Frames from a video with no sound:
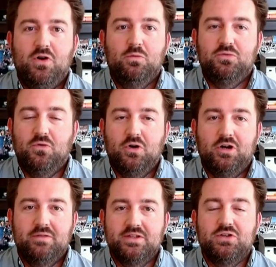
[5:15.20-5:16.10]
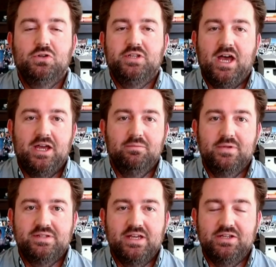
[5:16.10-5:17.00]
for this whole time
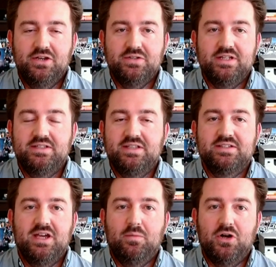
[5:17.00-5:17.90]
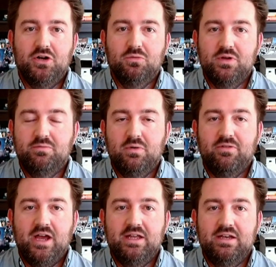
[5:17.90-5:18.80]
is that, you know, since the summer, we've
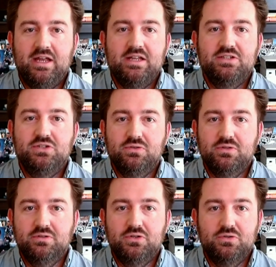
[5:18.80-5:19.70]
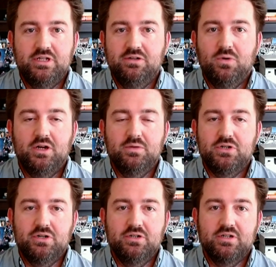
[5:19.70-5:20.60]
provided any student who didn't want to
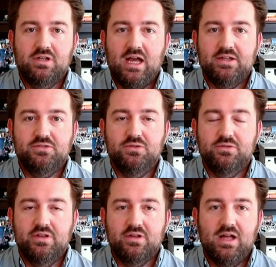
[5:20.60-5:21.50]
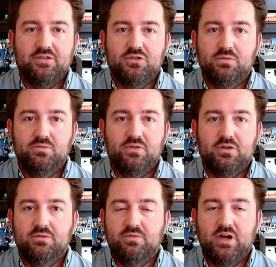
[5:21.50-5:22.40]
return to classroom to the classroom
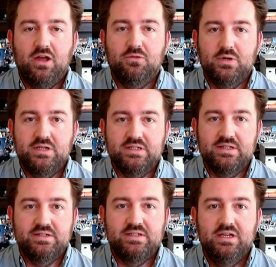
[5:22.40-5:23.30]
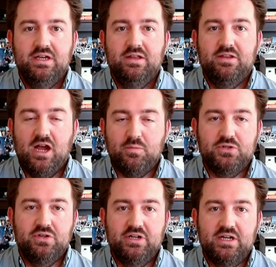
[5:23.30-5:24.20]
for, for health reasons, the
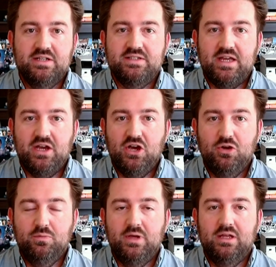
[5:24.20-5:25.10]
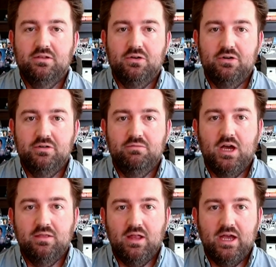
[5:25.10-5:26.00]
opportunity to stay home and learn
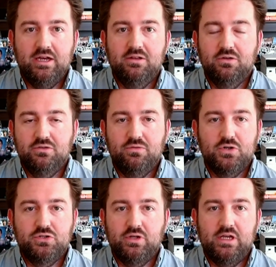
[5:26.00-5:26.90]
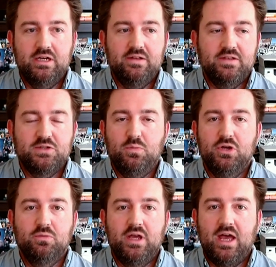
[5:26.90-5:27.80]
online and learn virtually. And at this
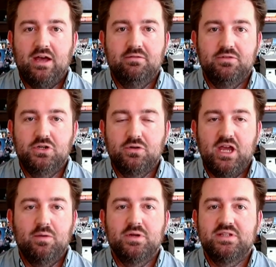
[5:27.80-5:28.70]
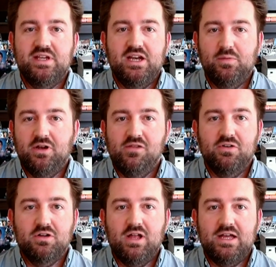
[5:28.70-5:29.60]
point, we have, you know, cameras set up in all of our
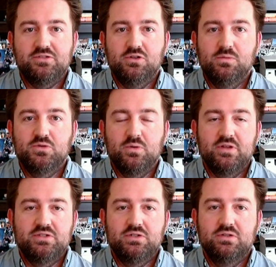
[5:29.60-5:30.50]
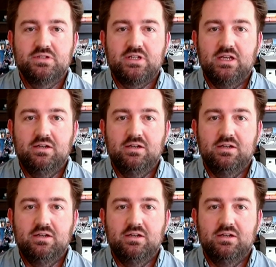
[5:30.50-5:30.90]
classrooms where the students can